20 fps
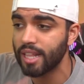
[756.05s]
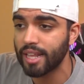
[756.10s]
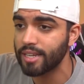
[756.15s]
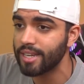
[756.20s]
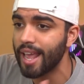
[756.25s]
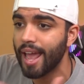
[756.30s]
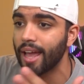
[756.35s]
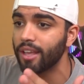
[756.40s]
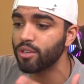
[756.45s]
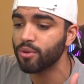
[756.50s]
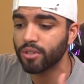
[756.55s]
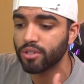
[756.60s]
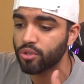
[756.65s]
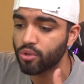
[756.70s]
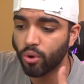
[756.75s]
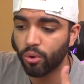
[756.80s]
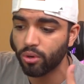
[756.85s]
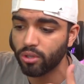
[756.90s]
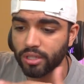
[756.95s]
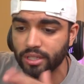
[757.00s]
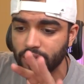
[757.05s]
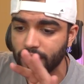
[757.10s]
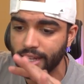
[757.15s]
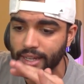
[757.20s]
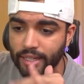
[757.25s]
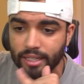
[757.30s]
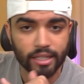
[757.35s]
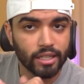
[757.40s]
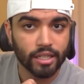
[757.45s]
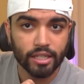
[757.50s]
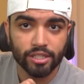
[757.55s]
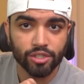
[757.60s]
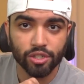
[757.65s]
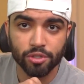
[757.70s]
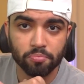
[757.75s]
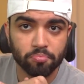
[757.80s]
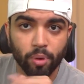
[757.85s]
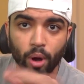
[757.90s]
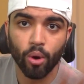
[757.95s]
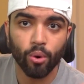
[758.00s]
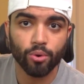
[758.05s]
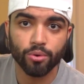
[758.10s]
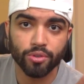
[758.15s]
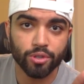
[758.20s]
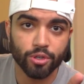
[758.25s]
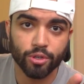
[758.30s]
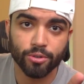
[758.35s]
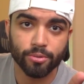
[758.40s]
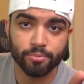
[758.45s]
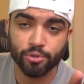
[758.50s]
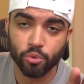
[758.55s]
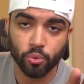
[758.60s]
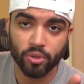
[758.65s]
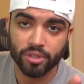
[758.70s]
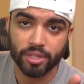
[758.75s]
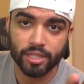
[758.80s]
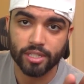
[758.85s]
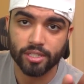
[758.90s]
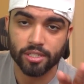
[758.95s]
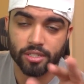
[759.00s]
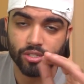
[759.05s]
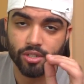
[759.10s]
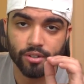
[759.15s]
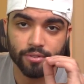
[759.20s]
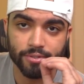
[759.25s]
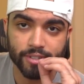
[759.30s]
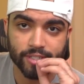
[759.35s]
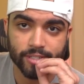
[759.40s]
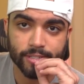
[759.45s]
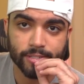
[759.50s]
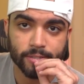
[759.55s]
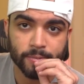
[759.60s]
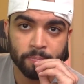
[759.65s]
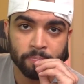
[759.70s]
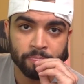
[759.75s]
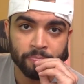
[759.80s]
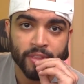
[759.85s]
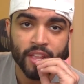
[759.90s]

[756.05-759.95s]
Then yeah, you can totally like just pwn noobs with these surfaces.